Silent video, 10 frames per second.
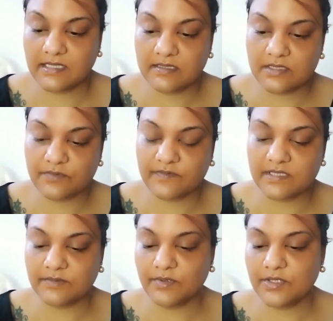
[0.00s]
So first
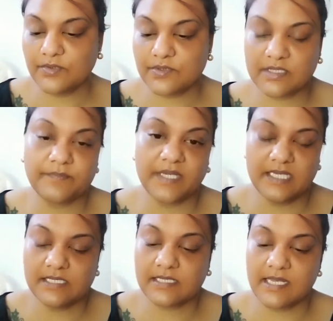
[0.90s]
I'm going to use the
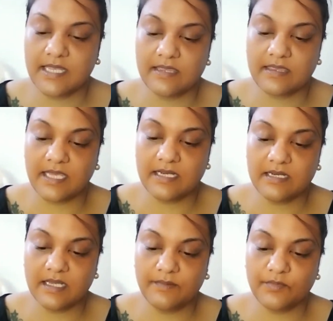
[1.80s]
base, and then
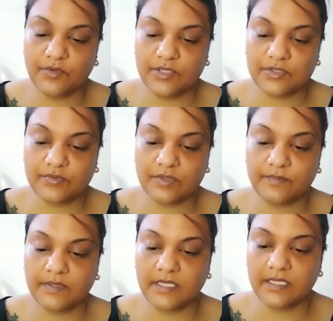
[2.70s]
I'm going to
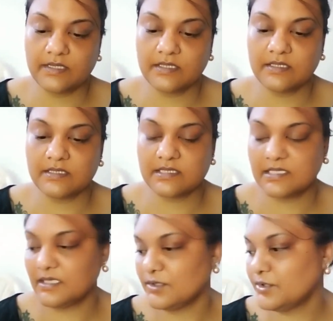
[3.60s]
apply the
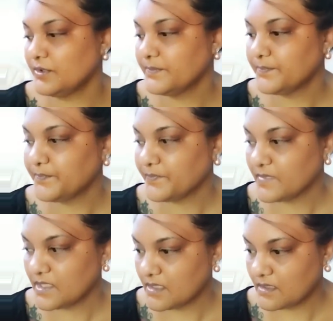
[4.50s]
concealer.
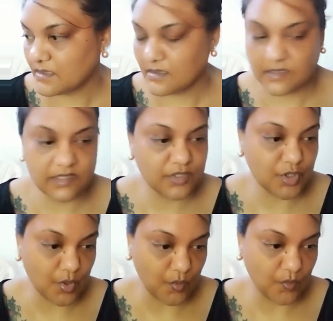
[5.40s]
So
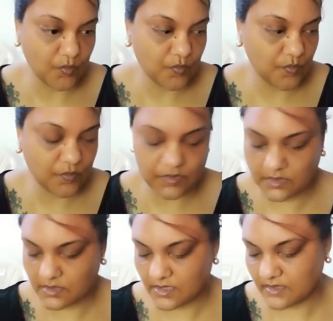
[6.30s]

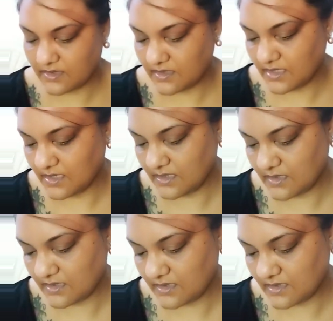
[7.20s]
I think
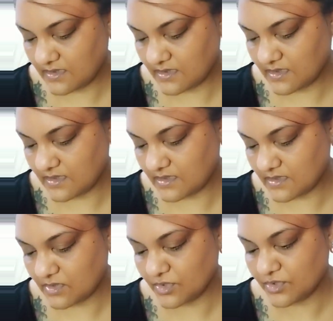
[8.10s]
this is
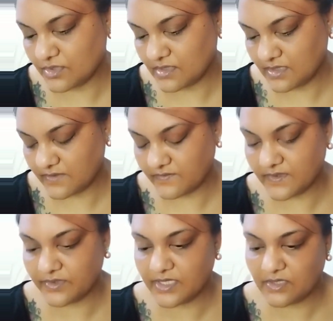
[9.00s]
not really
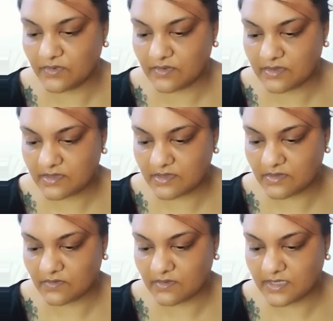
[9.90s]
very good. So
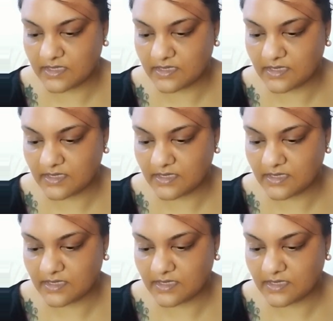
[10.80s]
let's see.